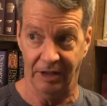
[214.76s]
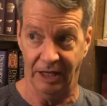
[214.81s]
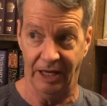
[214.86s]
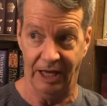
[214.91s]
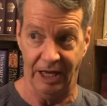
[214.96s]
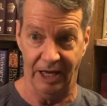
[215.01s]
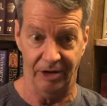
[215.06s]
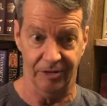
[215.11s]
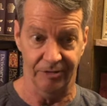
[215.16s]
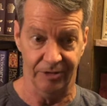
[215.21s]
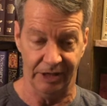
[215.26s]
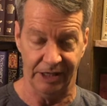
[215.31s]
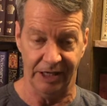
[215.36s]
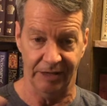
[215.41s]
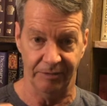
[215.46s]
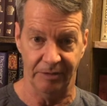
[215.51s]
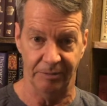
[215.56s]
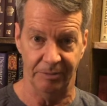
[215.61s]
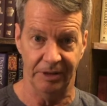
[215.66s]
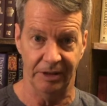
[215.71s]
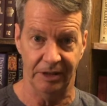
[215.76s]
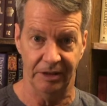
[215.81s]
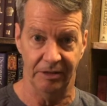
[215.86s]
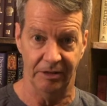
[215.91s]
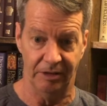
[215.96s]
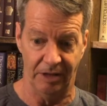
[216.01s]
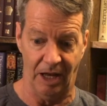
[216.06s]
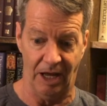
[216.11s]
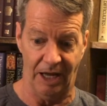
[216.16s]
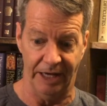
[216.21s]
however I came to be,
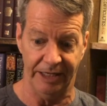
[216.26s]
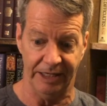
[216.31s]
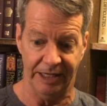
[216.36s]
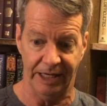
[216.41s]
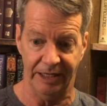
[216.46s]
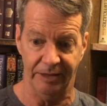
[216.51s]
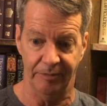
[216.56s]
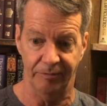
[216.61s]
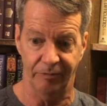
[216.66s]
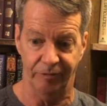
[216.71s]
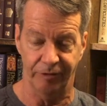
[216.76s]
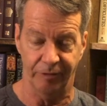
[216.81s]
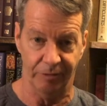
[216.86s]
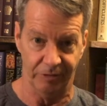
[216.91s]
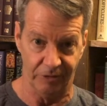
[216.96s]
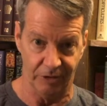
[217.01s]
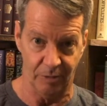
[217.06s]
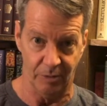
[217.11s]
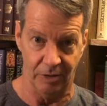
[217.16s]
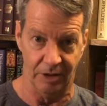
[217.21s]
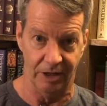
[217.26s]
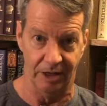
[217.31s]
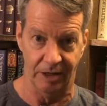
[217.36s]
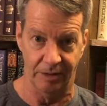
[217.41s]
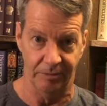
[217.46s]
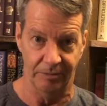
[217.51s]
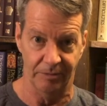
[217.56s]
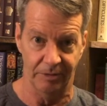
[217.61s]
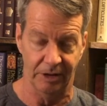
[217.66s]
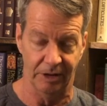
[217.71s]
I came from somewhere. I,
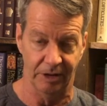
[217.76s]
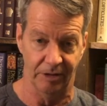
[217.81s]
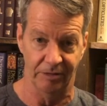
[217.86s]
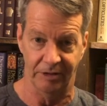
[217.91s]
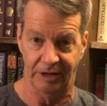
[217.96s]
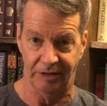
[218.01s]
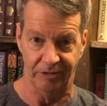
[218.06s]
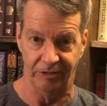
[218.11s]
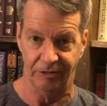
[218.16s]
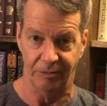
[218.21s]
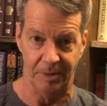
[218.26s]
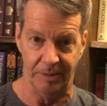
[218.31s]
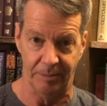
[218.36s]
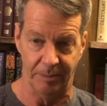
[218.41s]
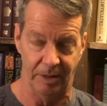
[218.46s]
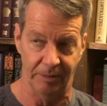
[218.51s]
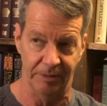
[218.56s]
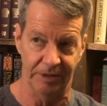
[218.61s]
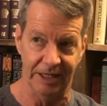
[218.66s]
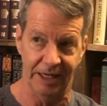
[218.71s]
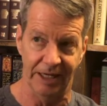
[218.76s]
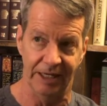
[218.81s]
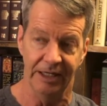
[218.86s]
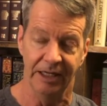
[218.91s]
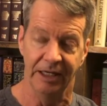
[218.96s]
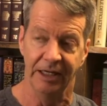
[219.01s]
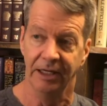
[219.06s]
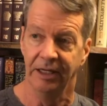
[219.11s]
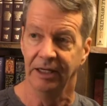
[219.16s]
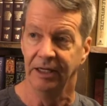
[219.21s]
you know, not just my mom and dad.
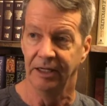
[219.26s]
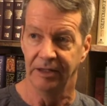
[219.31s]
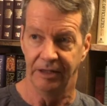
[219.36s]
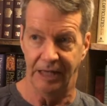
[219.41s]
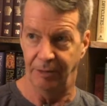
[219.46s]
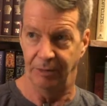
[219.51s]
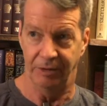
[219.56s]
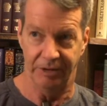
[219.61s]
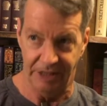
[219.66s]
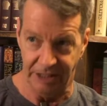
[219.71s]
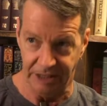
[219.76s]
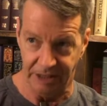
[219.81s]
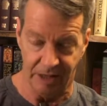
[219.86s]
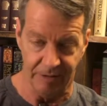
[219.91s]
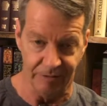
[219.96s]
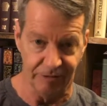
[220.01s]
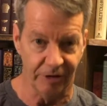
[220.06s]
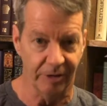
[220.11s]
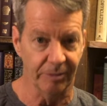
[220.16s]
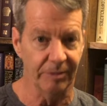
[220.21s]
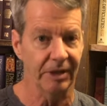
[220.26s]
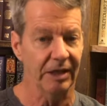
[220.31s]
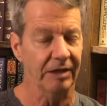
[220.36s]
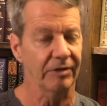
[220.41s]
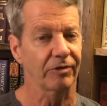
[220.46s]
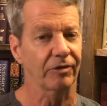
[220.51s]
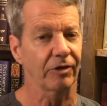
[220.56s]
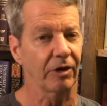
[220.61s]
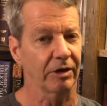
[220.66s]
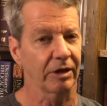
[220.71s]
How where'd they come from? He
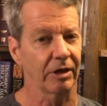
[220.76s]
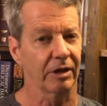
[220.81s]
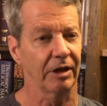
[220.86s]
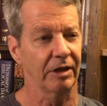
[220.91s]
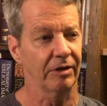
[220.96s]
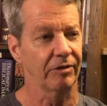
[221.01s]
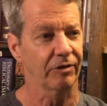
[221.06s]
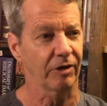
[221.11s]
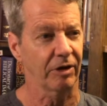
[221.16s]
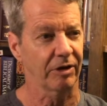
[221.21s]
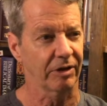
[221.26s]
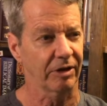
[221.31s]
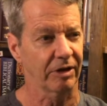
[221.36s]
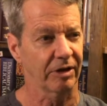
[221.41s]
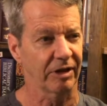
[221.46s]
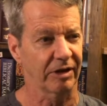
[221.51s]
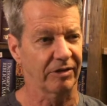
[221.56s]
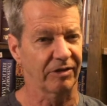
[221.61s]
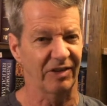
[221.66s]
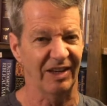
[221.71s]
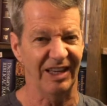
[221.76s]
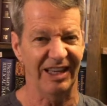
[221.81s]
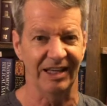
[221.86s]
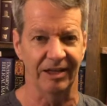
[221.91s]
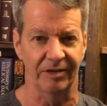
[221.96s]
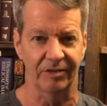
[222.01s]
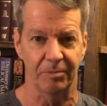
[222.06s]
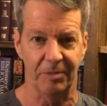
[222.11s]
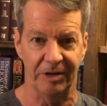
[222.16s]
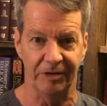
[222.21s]
started. He started thinking this.
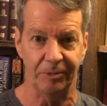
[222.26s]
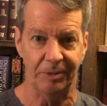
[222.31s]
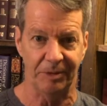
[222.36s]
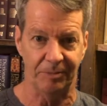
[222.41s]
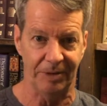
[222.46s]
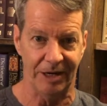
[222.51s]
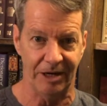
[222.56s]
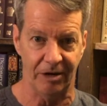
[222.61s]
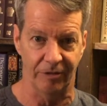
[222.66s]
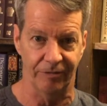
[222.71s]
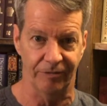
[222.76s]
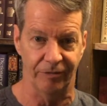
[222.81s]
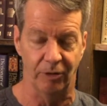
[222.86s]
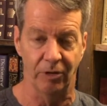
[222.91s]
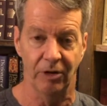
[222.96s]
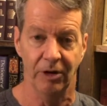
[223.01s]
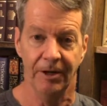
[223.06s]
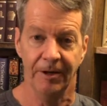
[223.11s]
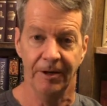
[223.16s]
It must be powerful.